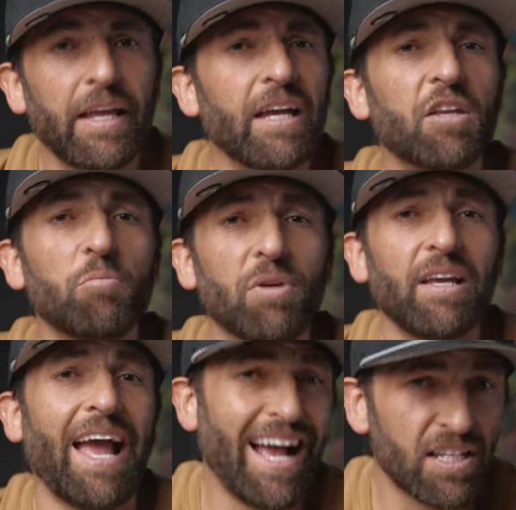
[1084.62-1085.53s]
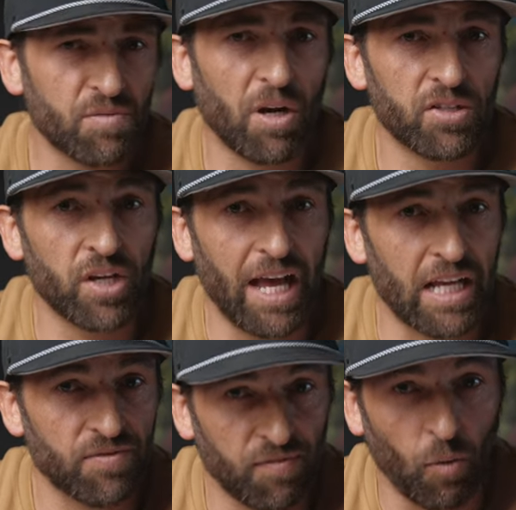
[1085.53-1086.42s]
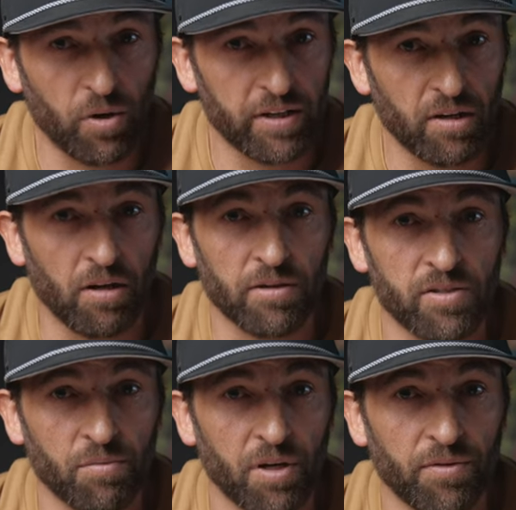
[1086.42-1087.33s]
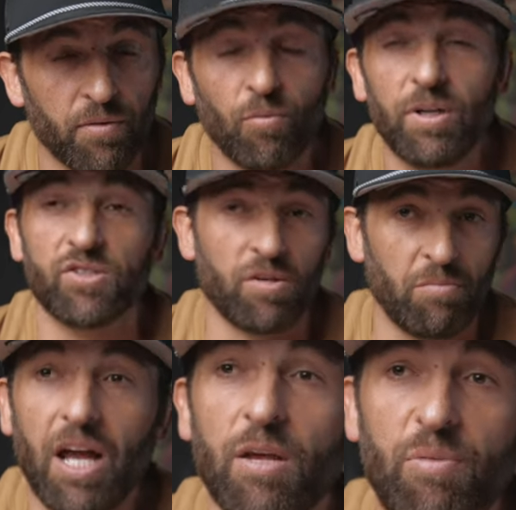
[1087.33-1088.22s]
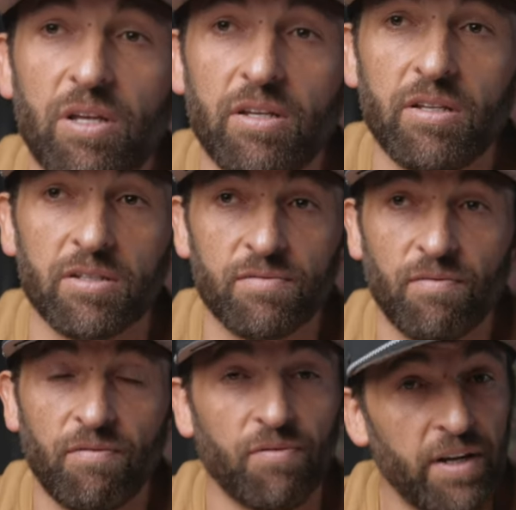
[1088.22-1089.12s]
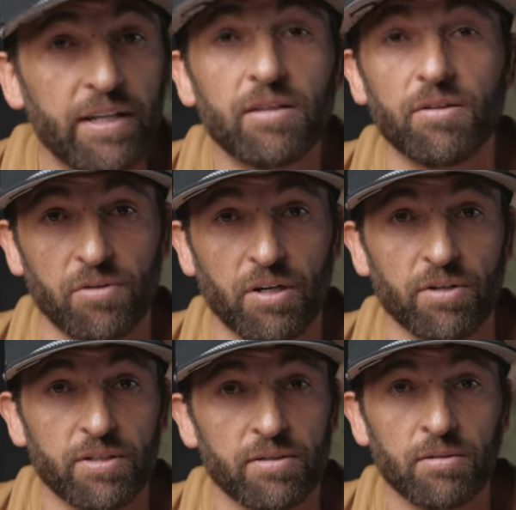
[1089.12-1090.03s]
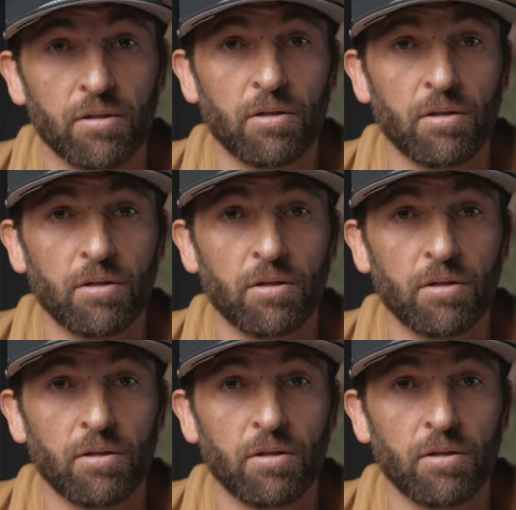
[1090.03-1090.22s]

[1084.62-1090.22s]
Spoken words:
It can be as much as $40 a month, which in my opinion is freaking ludicrous.